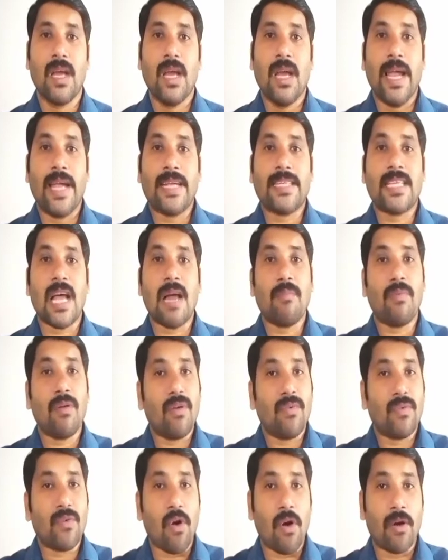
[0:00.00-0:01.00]
Example
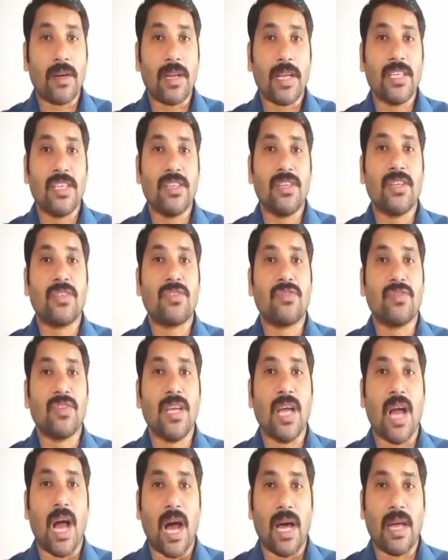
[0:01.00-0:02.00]
of cottage
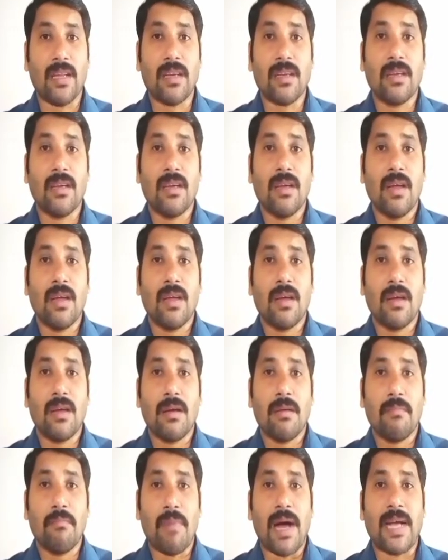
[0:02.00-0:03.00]
industry are
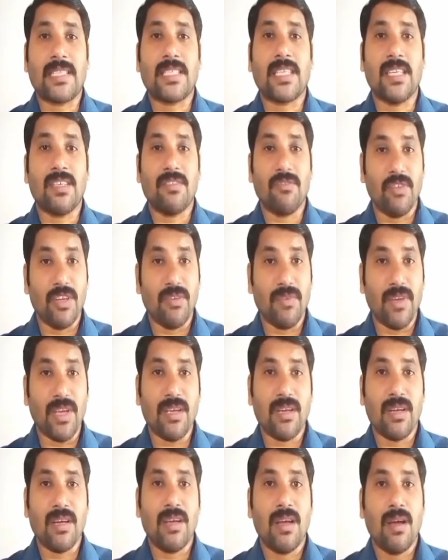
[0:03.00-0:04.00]
basket
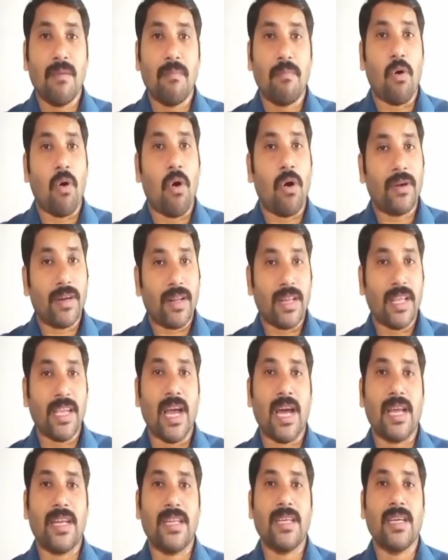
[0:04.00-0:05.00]
weaving, pottery
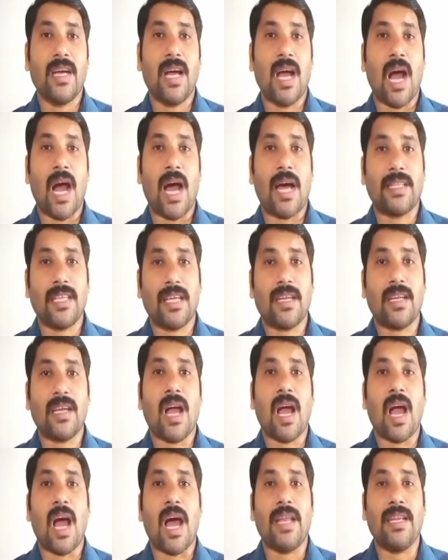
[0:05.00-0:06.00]
and other
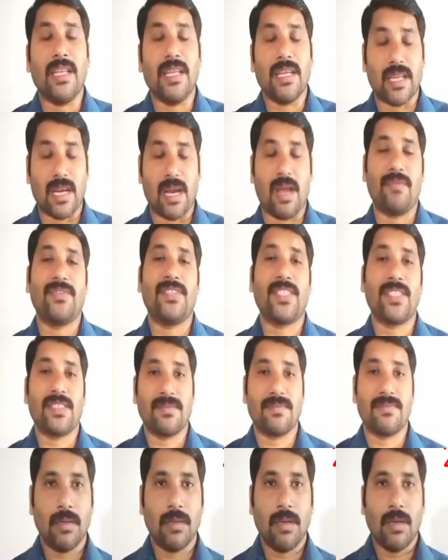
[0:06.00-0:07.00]

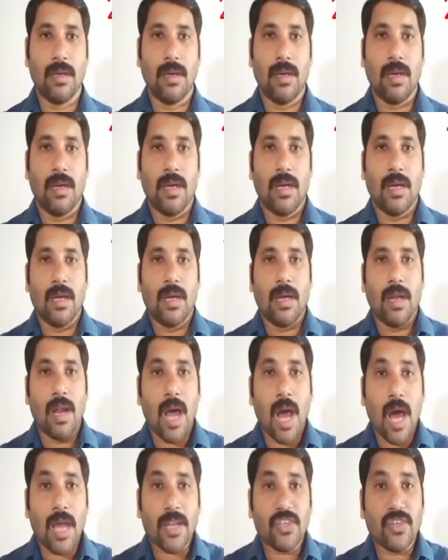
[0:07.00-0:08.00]
handicrafts.
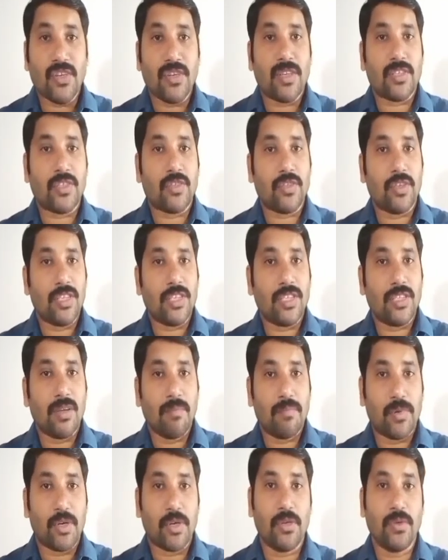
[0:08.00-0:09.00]
Large industries
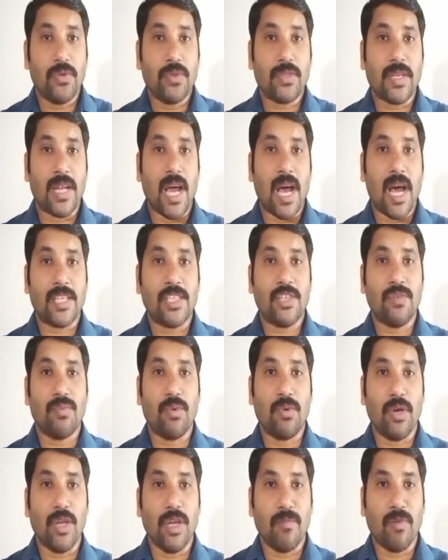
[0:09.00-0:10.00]
produce large
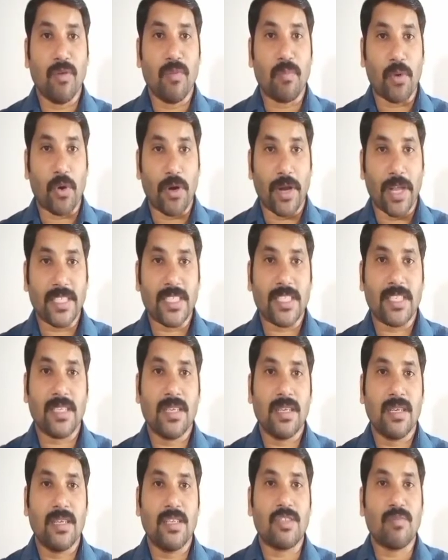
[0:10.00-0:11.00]
volume of products.
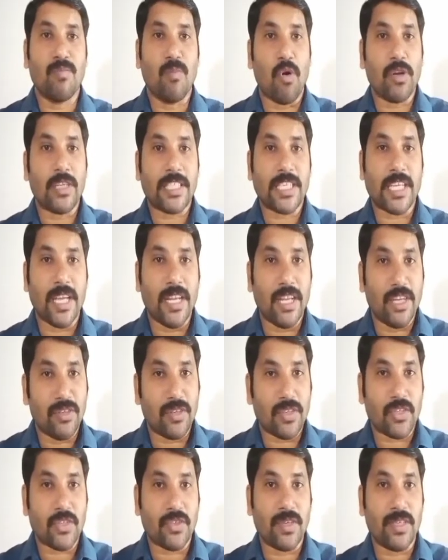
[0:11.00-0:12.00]
Small scale
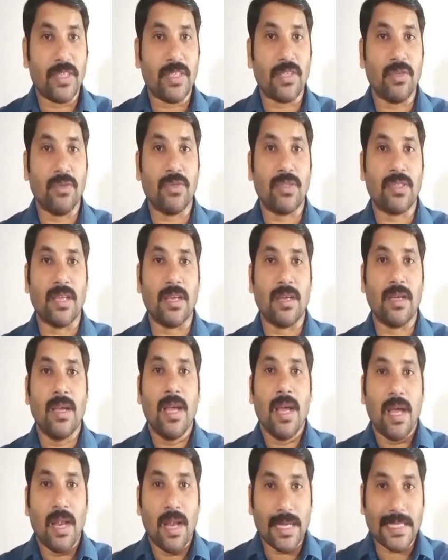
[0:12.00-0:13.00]
industries use a
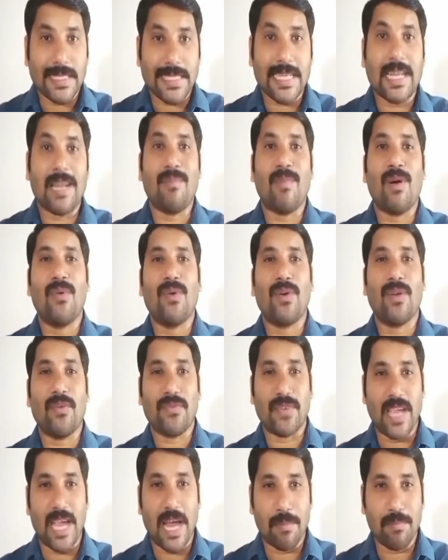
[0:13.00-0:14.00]
lesser amount
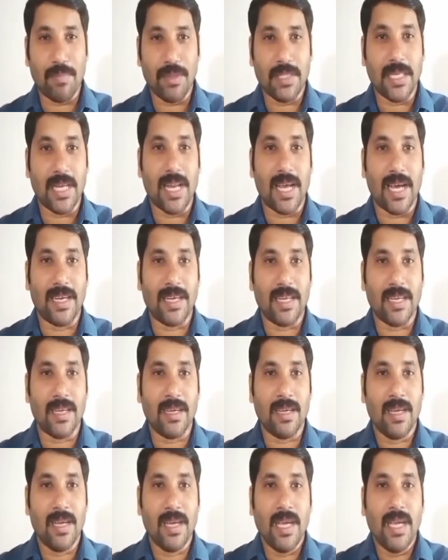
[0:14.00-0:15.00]
of capital and